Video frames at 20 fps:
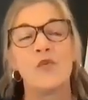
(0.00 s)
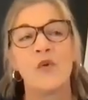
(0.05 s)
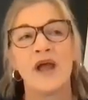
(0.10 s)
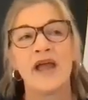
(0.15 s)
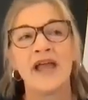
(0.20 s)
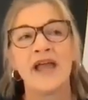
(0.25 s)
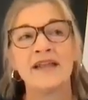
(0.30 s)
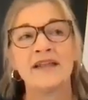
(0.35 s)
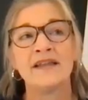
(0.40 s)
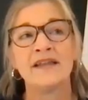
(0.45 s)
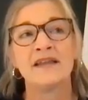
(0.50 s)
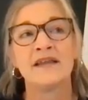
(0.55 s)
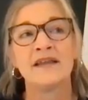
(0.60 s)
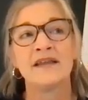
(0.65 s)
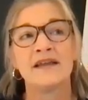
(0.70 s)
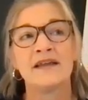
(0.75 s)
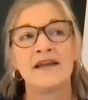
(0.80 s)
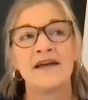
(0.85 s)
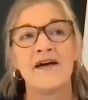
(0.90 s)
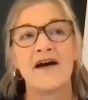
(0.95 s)

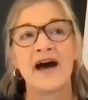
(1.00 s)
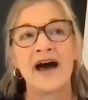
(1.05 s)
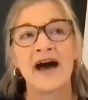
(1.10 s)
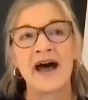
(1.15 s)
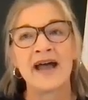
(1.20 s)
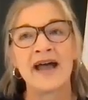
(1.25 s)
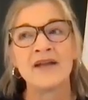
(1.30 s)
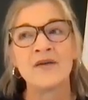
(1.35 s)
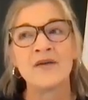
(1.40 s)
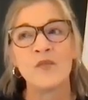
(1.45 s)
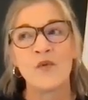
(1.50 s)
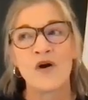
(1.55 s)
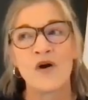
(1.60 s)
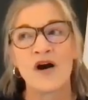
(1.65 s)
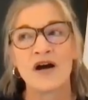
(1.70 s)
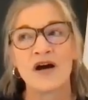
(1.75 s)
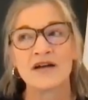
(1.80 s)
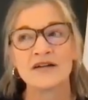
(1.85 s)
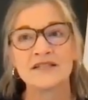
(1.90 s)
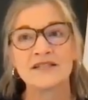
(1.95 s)
When I
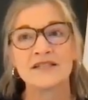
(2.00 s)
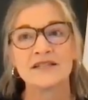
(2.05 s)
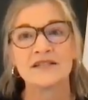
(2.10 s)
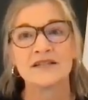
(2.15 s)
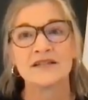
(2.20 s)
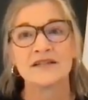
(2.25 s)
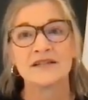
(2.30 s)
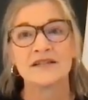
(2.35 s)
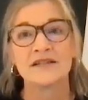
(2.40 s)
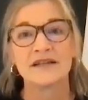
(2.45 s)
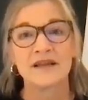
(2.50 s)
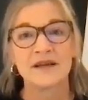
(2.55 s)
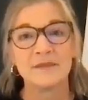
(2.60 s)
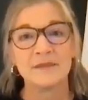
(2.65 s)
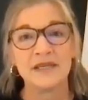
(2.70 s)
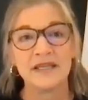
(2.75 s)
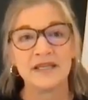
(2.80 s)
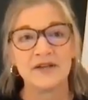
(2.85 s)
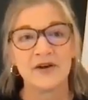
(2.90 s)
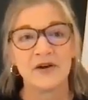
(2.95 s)
walked the
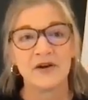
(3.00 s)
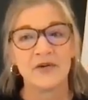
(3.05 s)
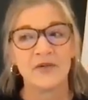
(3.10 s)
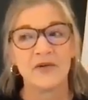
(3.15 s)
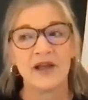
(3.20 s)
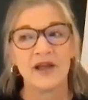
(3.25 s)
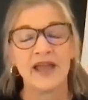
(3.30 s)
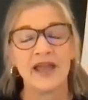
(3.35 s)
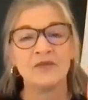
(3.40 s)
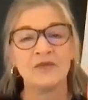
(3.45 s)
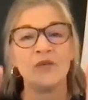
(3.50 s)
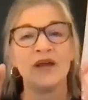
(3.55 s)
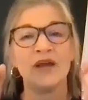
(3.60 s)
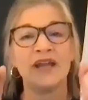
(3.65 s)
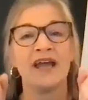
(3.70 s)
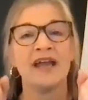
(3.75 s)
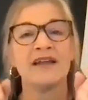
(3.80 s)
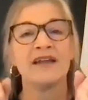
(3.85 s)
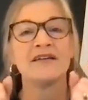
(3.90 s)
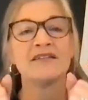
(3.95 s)
Camino and
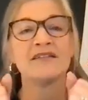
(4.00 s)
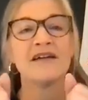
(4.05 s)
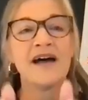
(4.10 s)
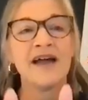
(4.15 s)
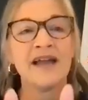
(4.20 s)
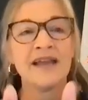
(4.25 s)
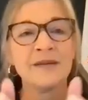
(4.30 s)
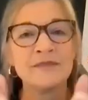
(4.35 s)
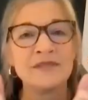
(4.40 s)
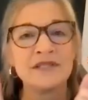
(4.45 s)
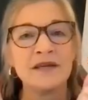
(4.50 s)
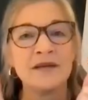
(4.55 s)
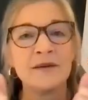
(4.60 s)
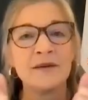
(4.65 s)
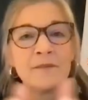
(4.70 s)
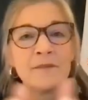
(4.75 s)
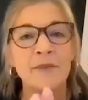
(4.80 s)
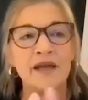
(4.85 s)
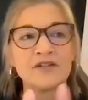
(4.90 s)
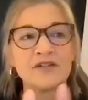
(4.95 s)
when I climbed
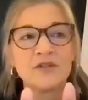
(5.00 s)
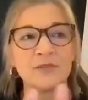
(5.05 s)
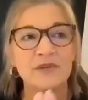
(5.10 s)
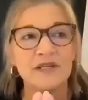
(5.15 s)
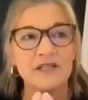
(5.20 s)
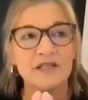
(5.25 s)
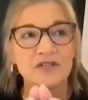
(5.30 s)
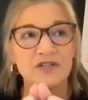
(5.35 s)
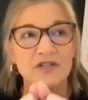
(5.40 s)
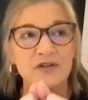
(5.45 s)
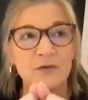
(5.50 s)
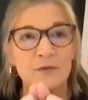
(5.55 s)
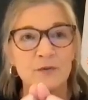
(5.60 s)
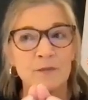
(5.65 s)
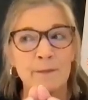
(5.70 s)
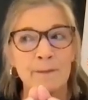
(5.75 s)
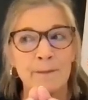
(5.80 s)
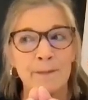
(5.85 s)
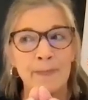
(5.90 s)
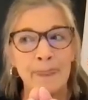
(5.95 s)
Machu Picchu,
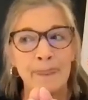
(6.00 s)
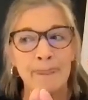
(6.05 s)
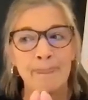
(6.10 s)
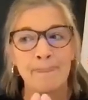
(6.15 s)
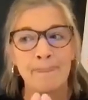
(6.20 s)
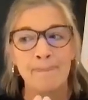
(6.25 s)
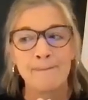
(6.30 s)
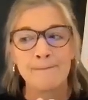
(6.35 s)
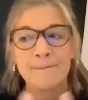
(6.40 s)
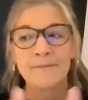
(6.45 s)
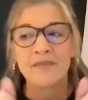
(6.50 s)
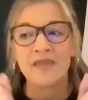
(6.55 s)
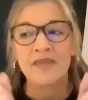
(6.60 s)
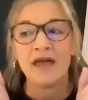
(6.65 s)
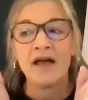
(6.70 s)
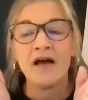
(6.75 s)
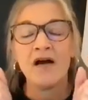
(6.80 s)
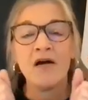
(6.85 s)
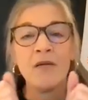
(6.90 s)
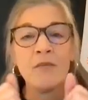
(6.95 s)

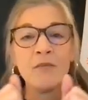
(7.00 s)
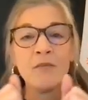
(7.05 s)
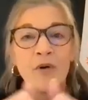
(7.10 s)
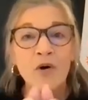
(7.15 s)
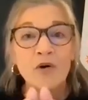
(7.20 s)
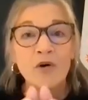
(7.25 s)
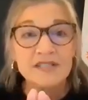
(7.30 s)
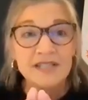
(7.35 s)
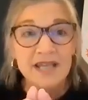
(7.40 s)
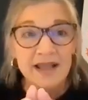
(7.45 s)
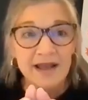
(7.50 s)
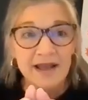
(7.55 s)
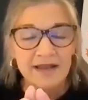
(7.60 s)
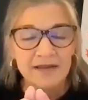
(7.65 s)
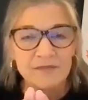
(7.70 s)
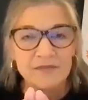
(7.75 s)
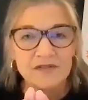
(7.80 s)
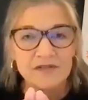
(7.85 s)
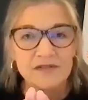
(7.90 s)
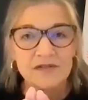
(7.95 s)
both
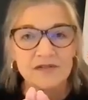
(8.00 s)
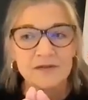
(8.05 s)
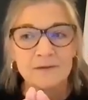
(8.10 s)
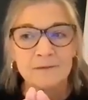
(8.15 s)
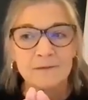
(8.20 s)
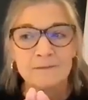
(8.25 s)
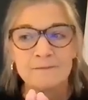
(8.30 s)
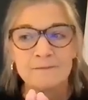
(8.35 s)
times,